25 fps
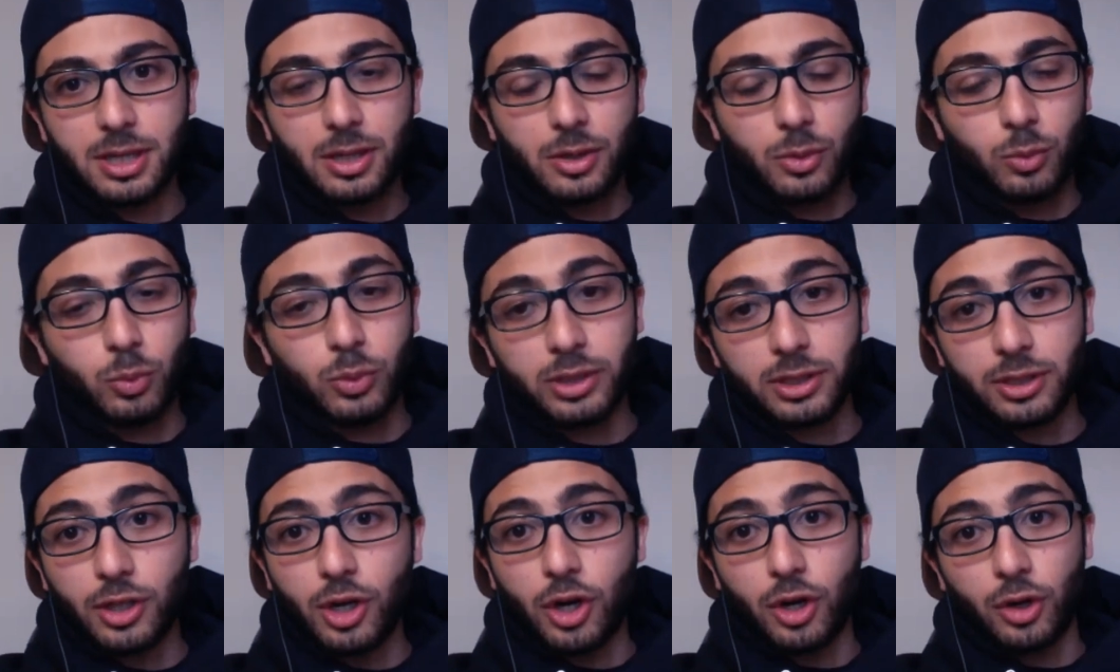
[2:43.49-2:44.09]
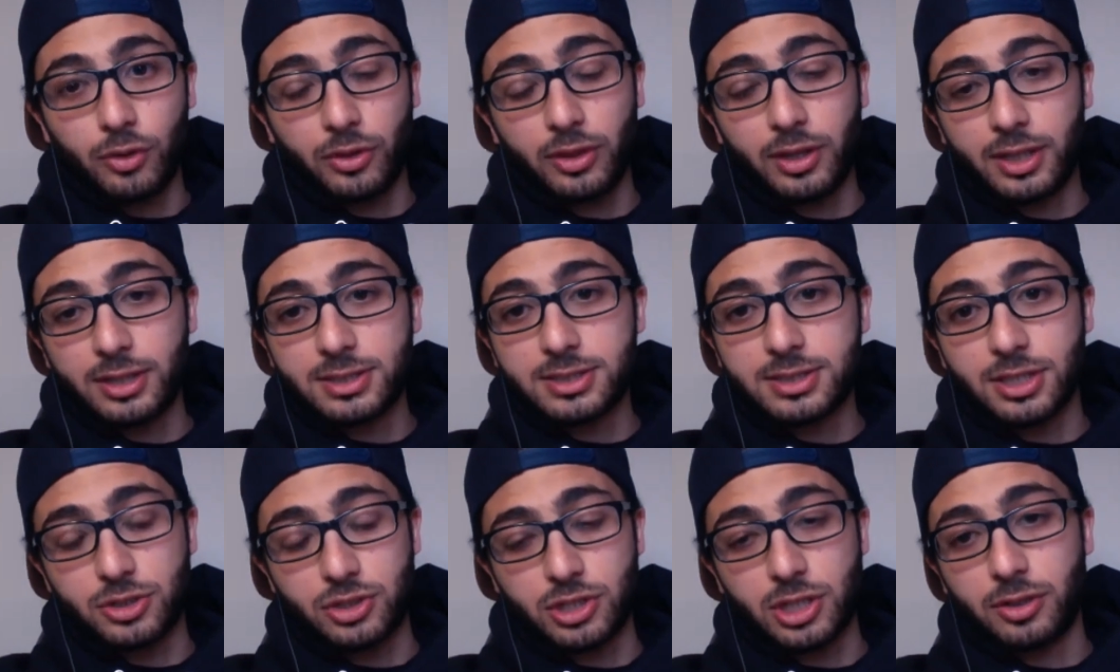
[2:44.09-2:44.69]
We know that
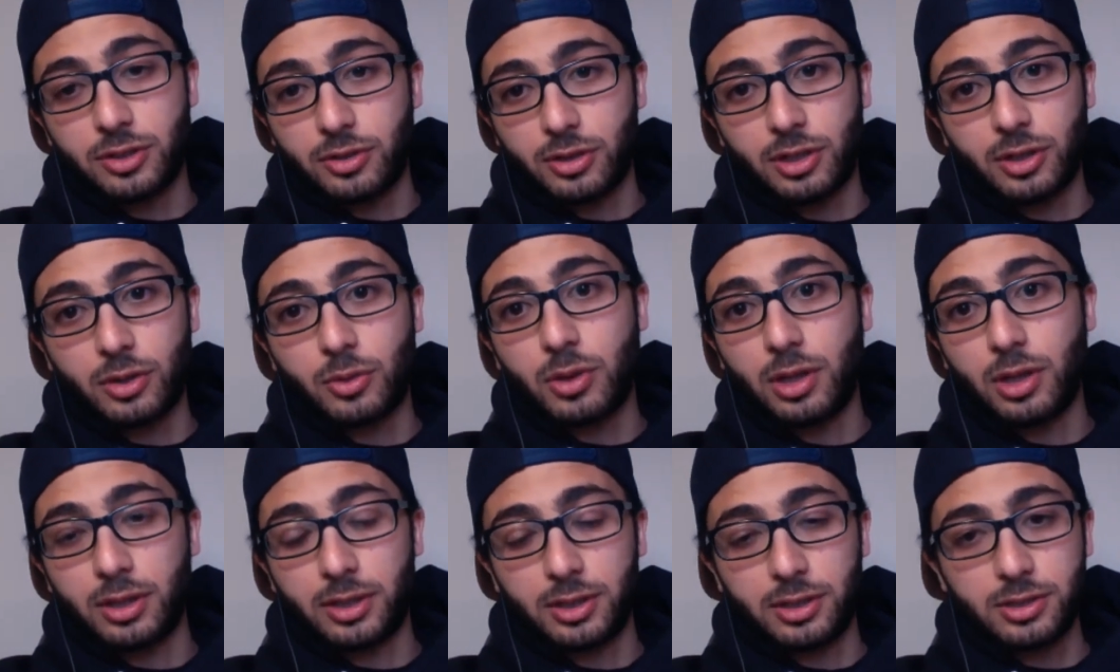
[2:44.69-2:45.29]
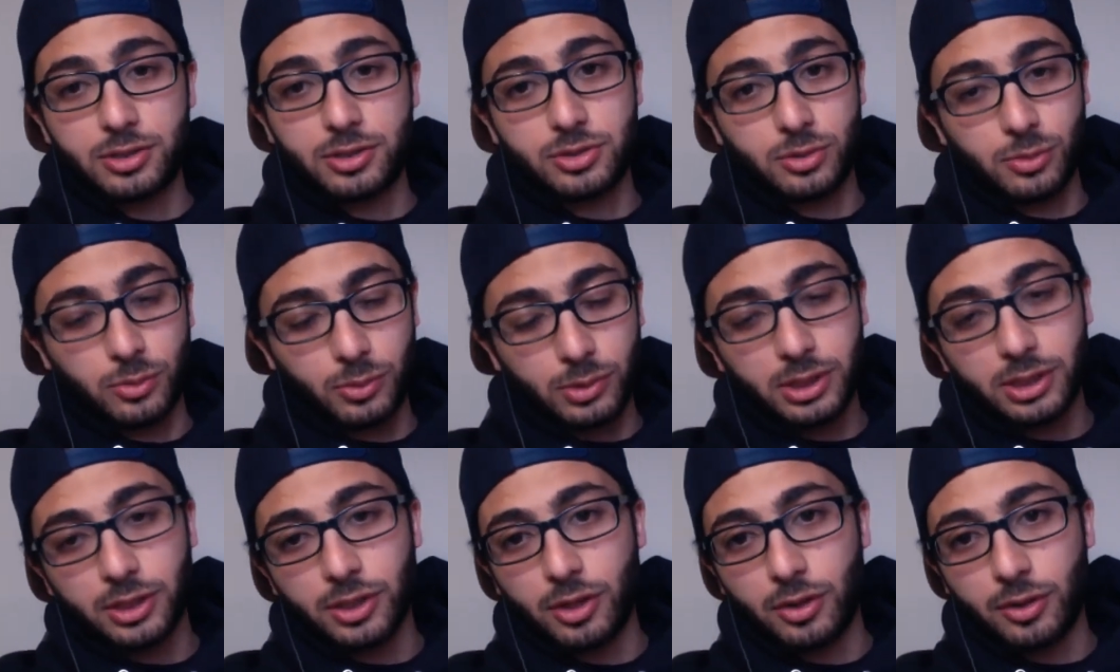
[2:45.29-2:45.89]
it's a gender equality issue.
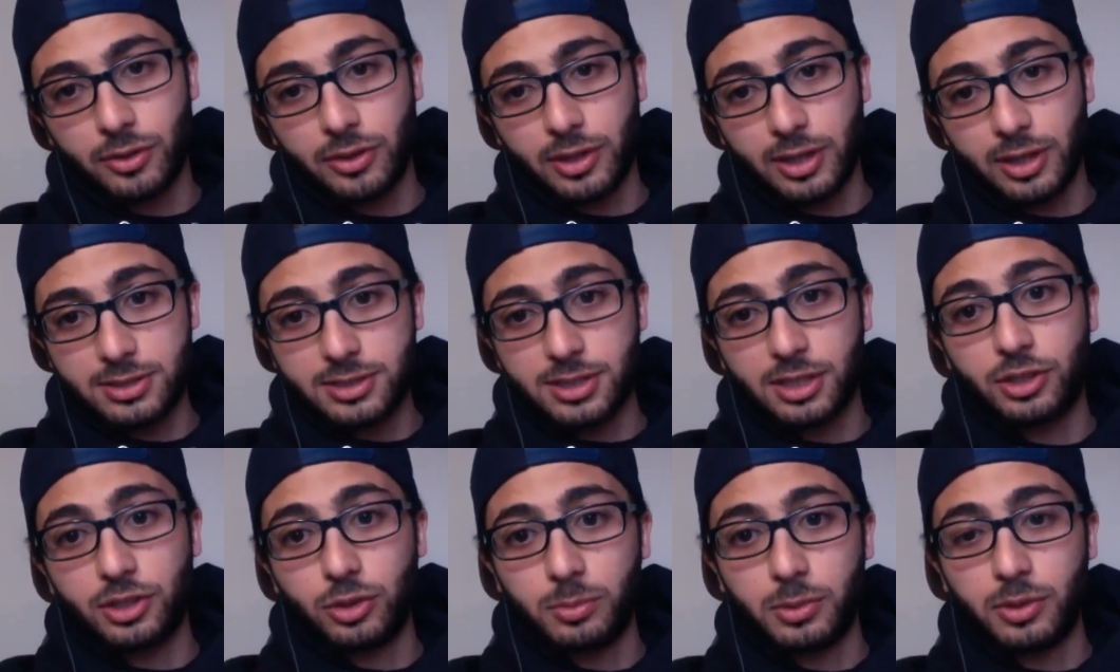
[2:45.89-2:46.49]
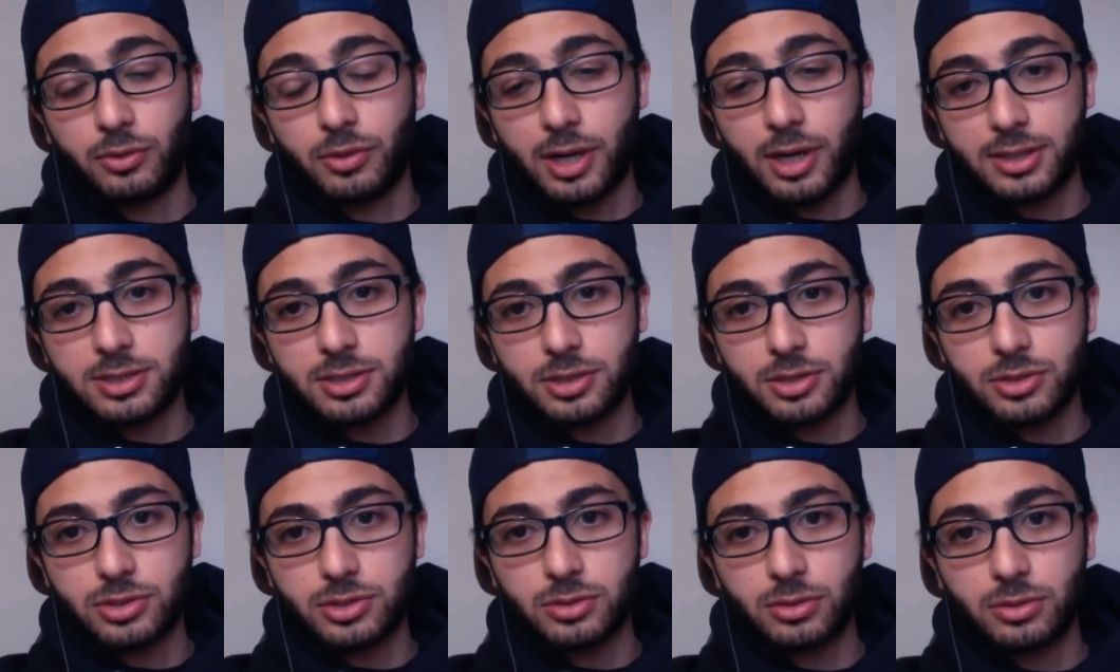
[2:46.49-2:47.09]
We know that it's a human rights
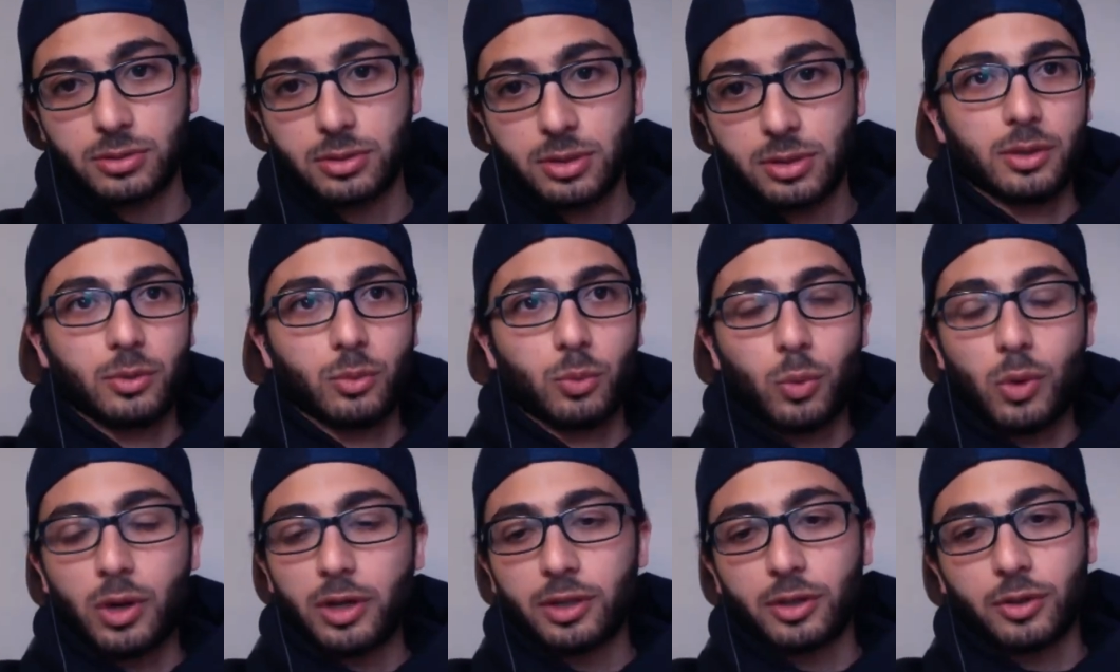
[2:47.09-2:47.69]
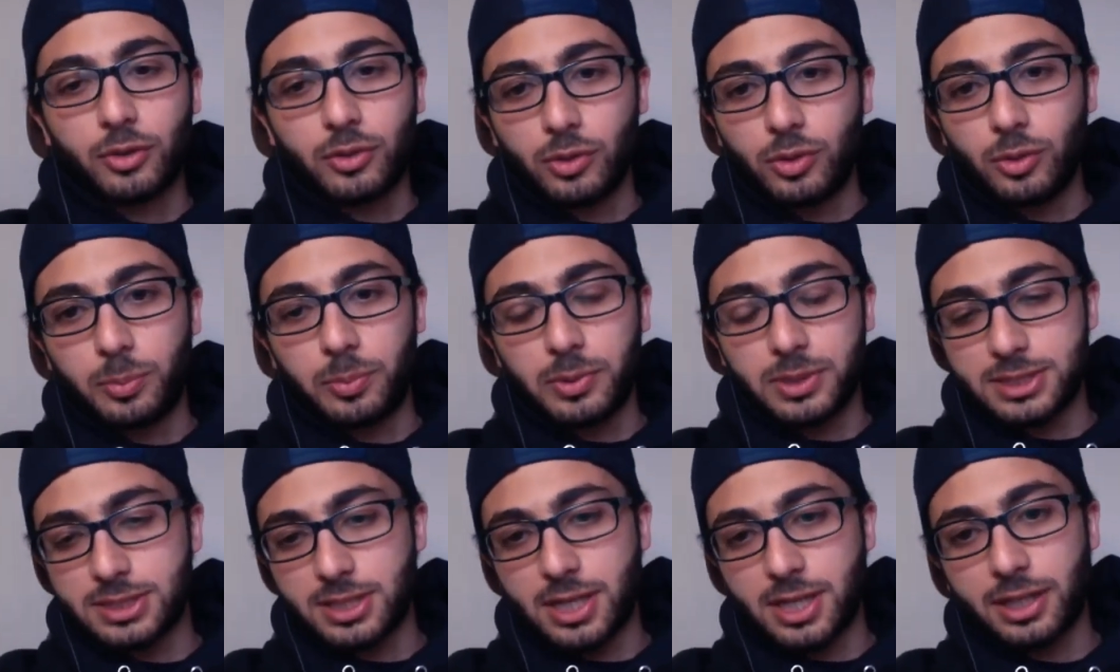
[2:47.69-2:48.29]
issue. One group
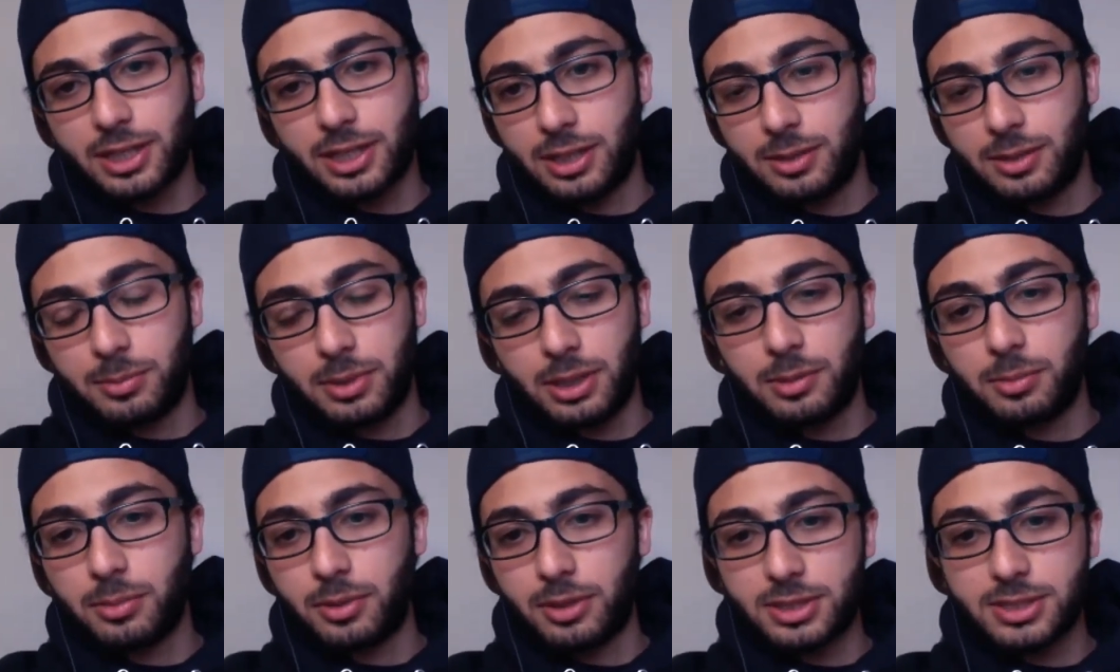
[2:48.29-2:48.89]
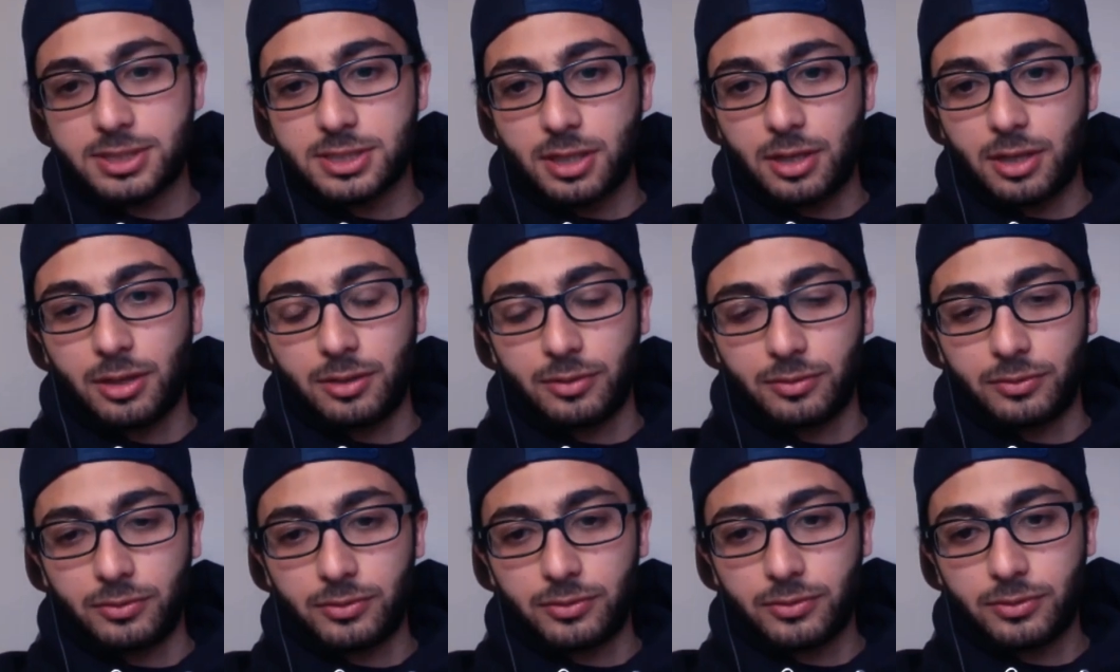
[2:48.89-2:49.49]
is not going to be able to
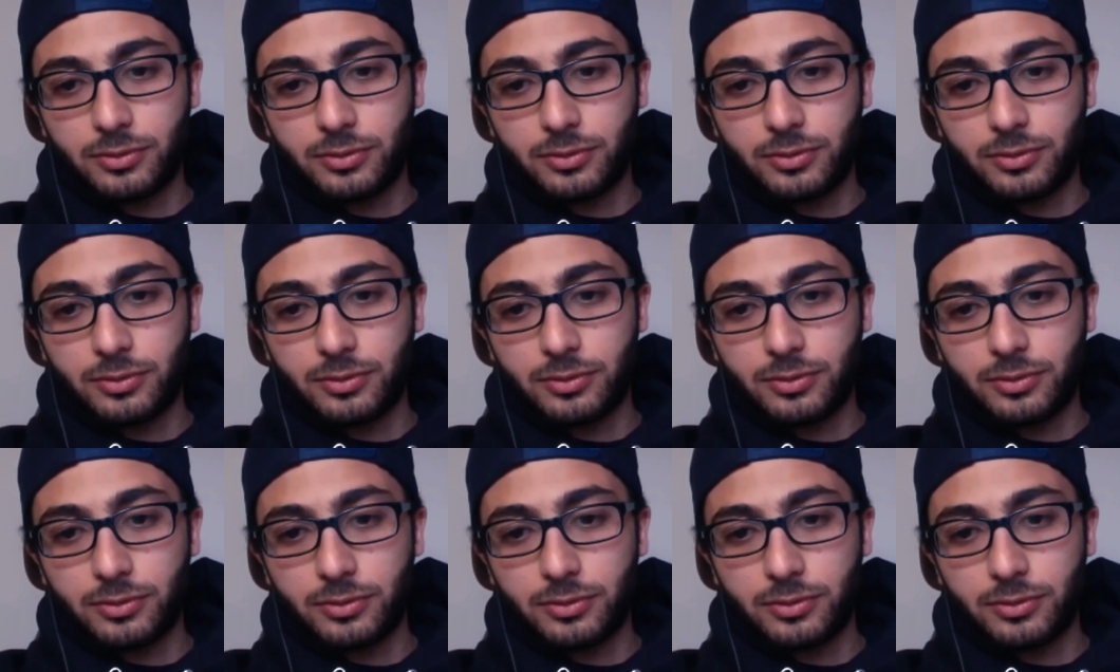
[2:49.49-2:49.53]
solve